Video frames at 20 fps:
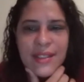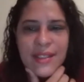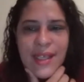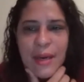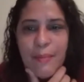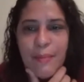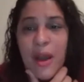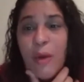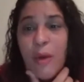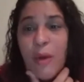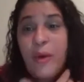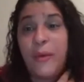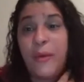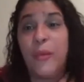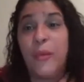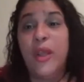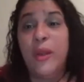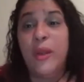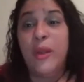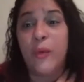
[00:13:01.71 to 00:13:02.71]
It's not about what
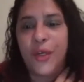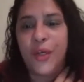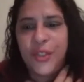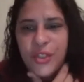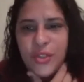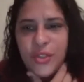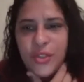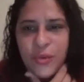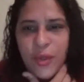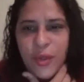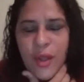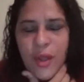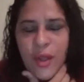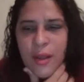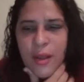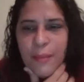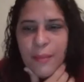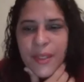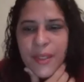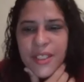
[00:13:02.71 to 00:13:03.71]
we want to do,
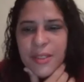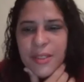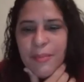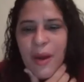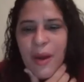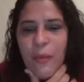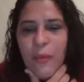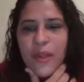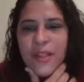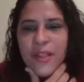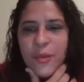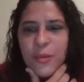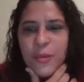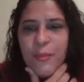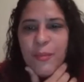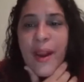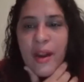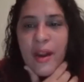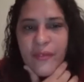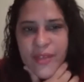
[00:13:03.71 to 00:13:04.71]
but it's about what
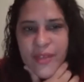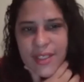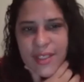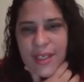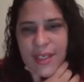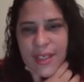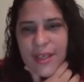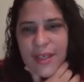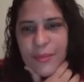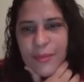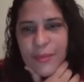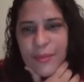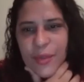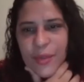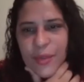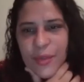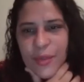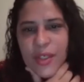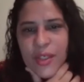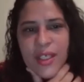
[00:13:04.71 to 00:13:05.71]
those parents and
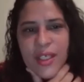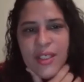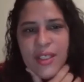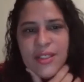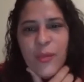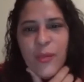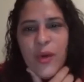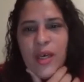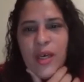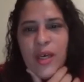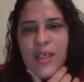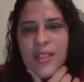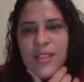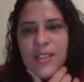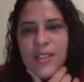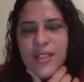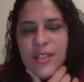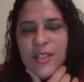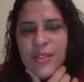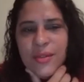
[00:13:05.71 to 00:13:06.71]
communities want us
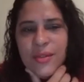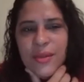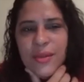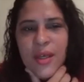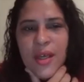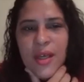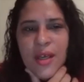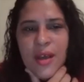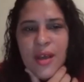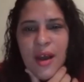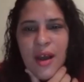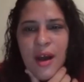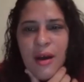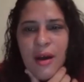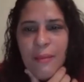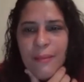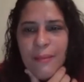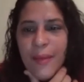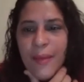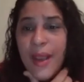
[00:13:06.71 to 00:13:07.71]
to do.
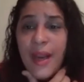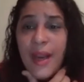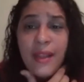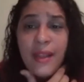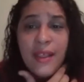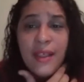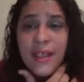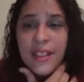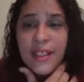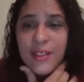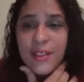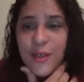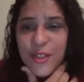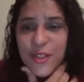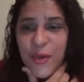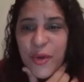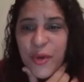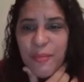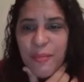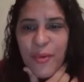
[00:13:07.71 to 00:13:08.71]
And I think it's
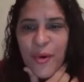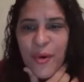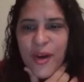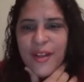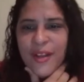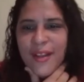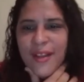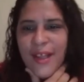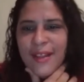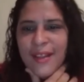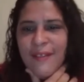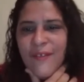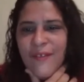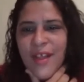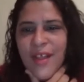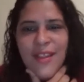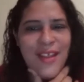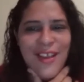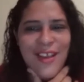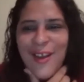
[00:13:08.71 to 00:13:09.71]
also important that the
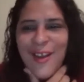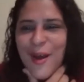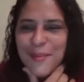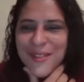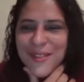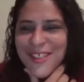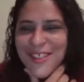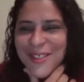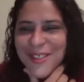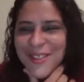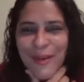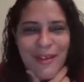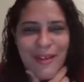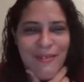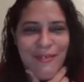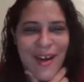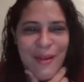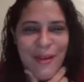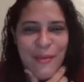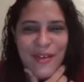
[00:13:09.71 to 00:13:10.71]
funding comes this way,
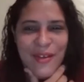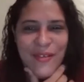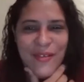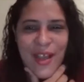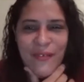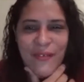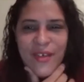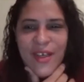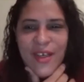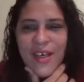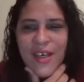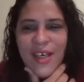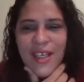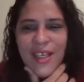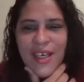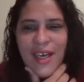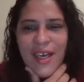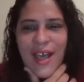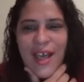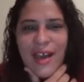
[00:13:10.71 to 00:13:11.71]
right? We definitely need
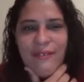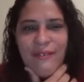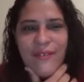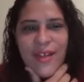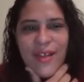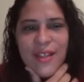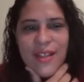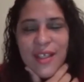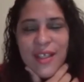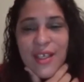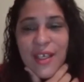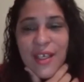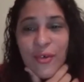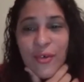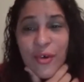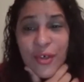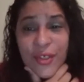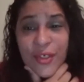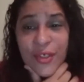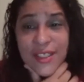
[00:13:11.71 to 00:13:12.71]
a lot of funding in
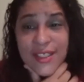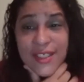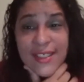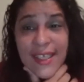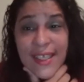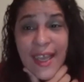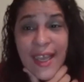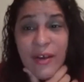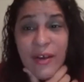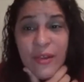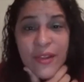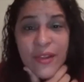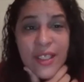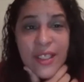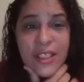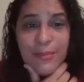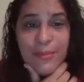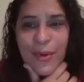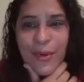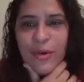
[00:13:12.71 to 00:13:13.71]
order to scale
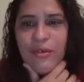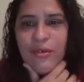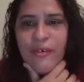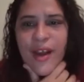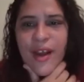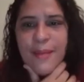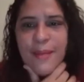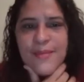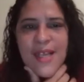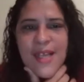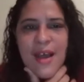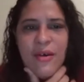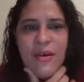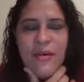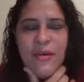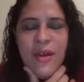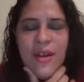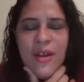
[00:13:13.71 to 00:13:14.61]
these programs out.